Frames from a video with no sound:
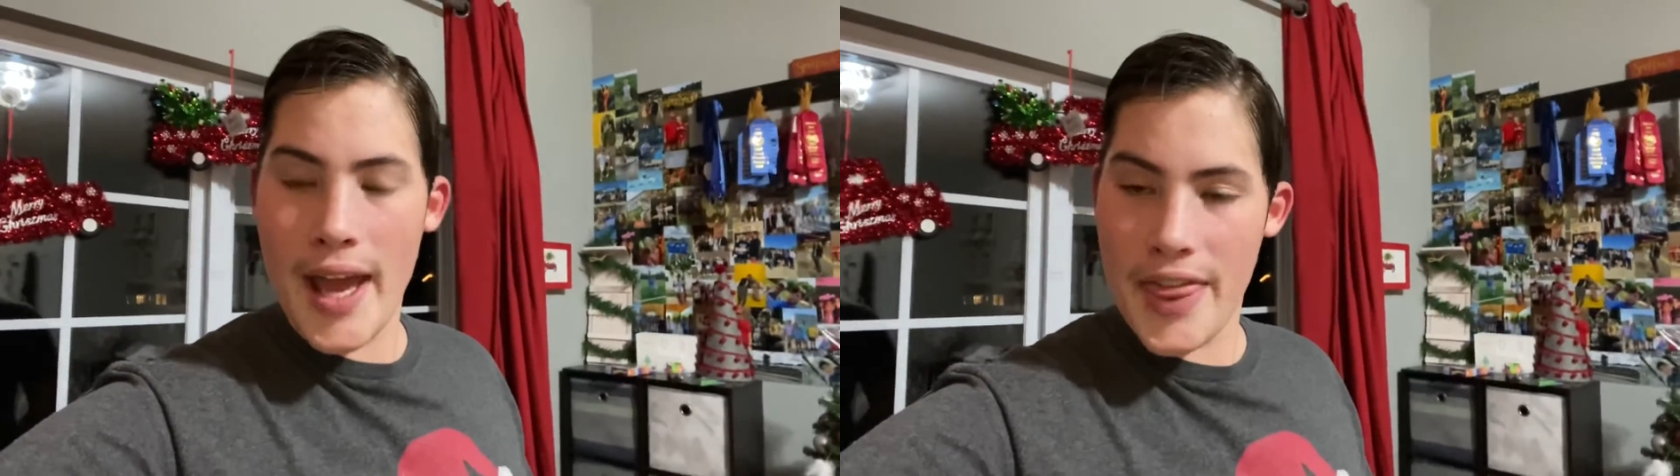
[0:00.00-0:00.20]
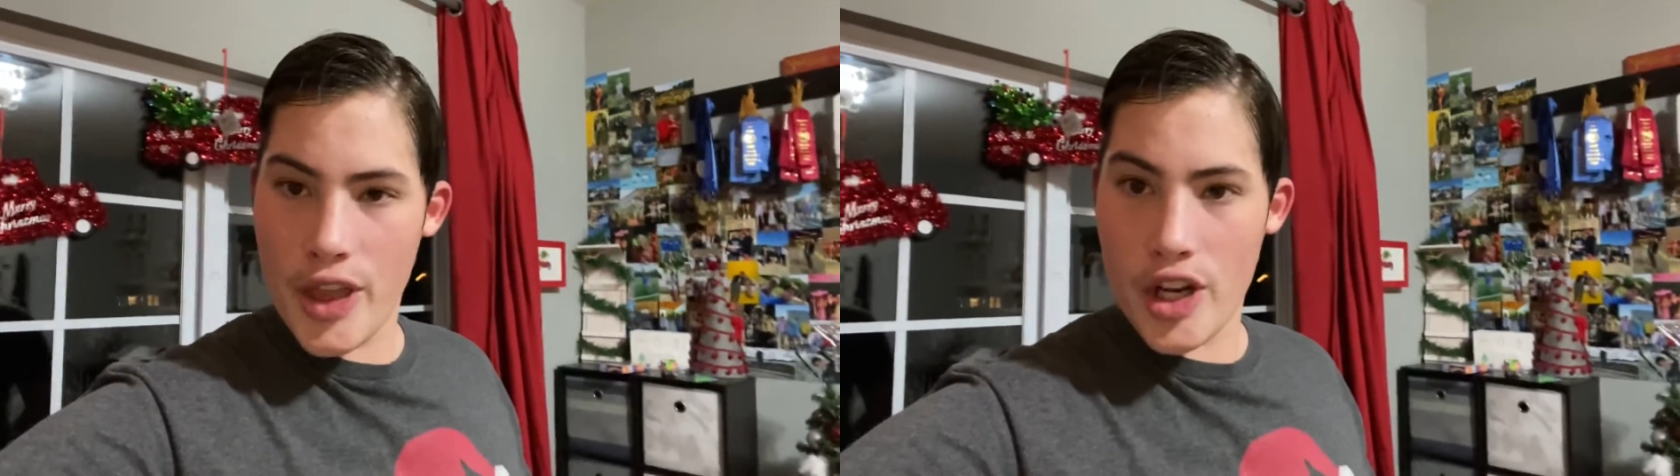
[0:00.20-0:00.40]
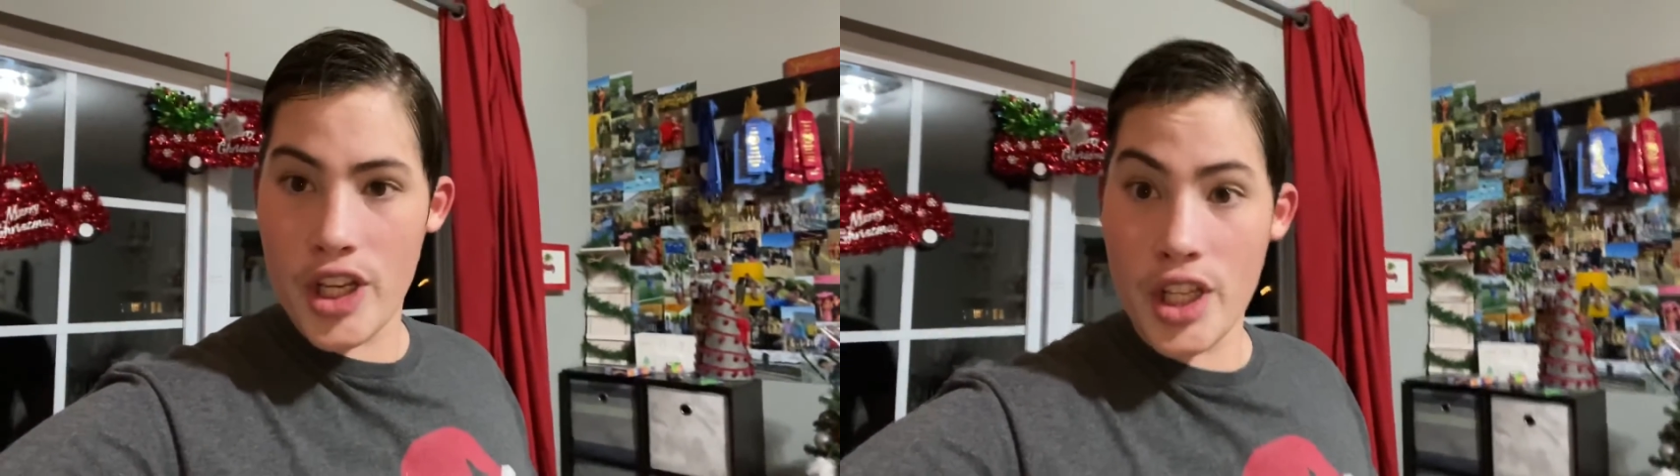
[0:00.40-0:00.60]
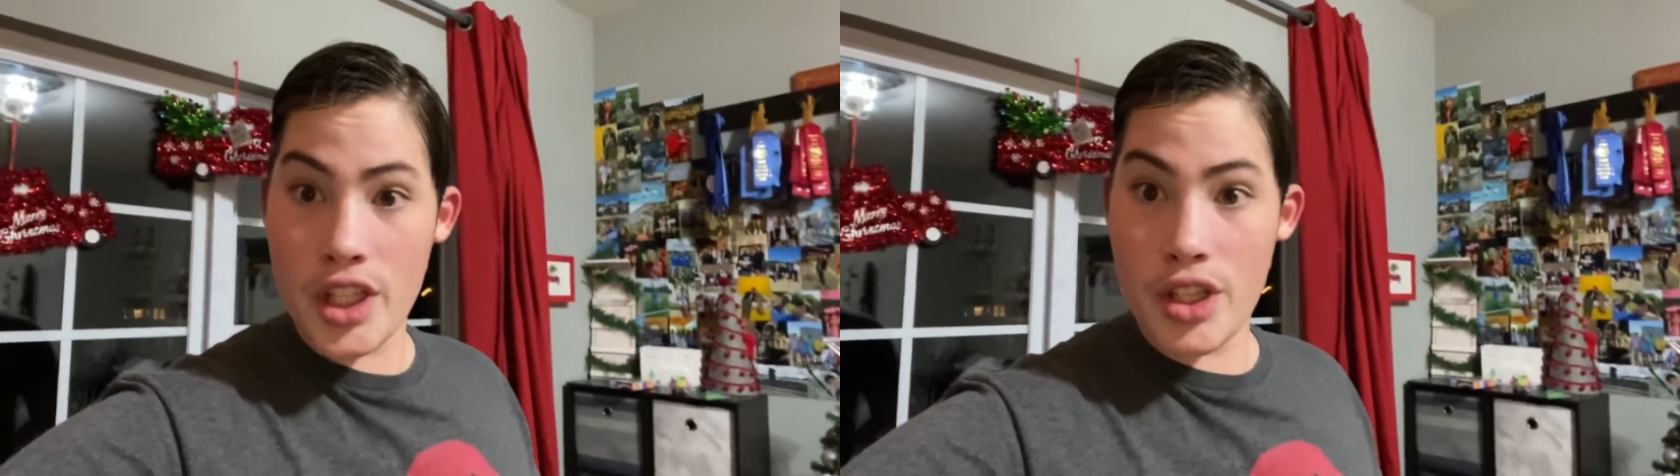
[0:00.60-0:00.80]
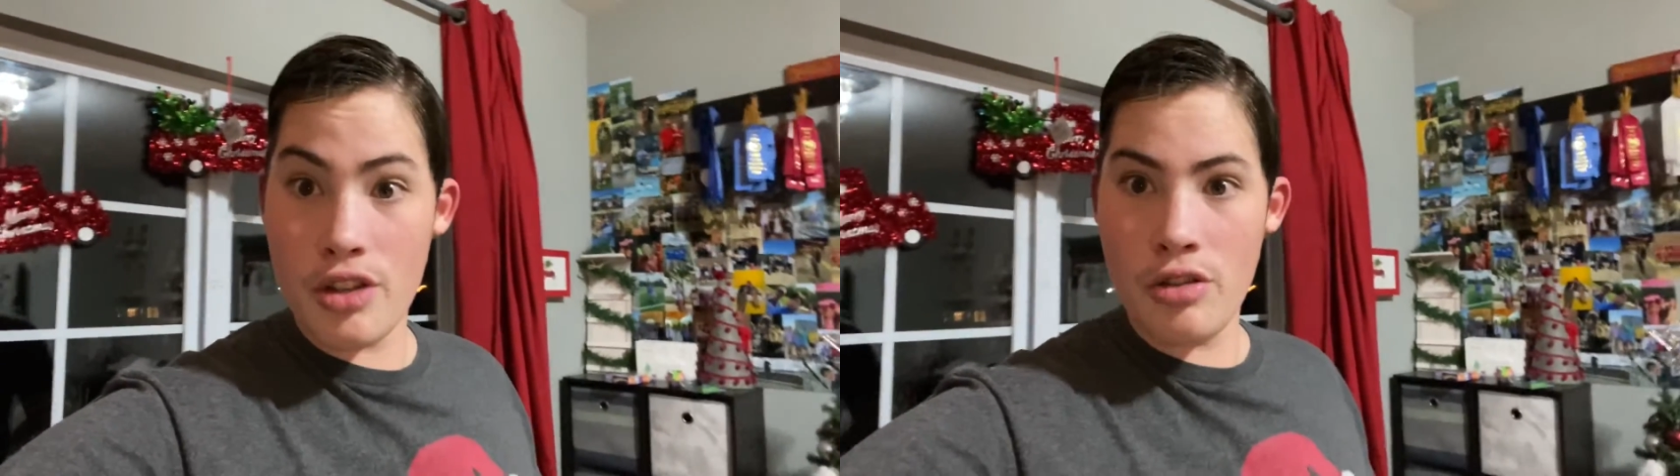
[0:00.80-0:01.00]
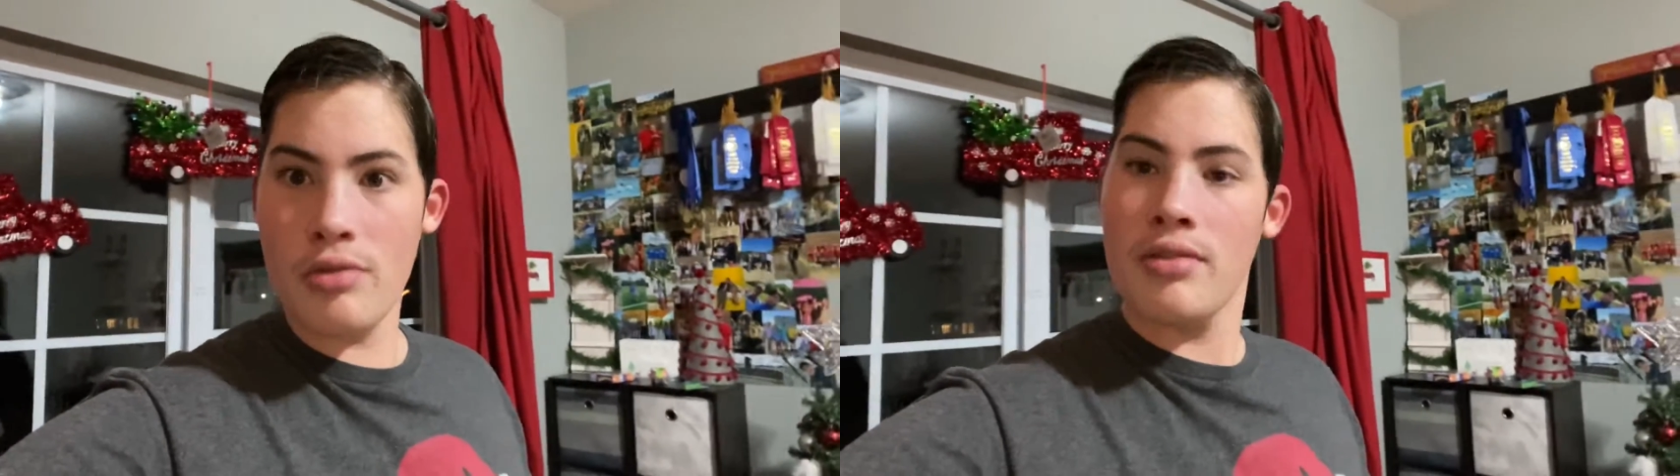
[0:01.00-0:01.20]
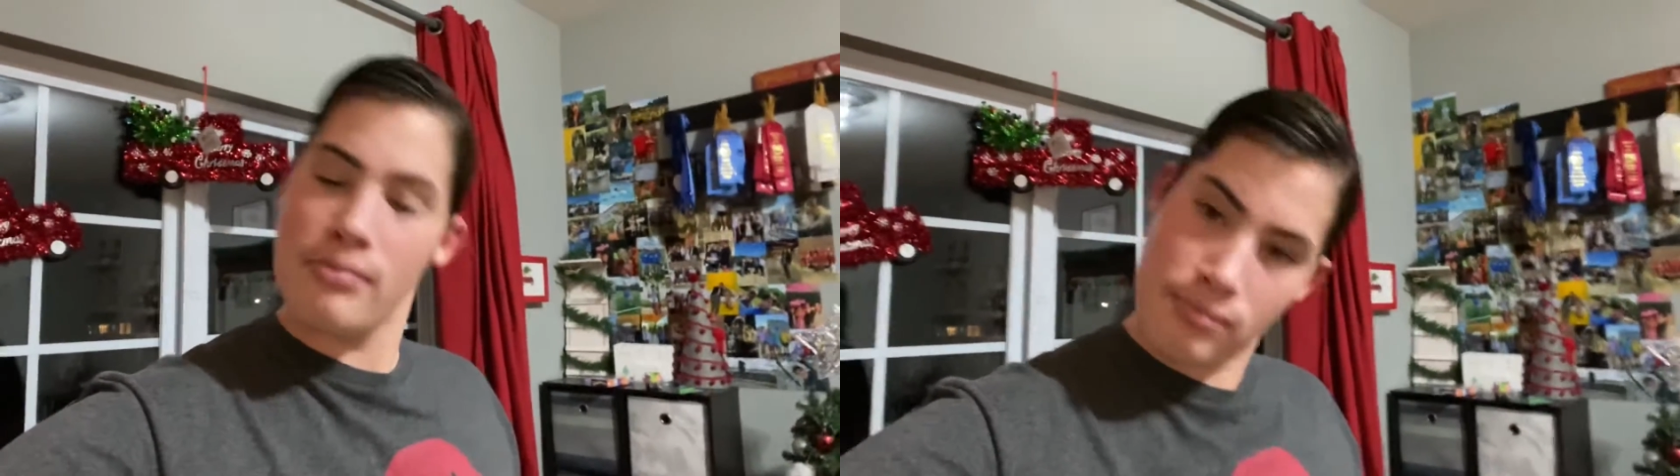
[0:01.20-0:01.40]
8:30 to do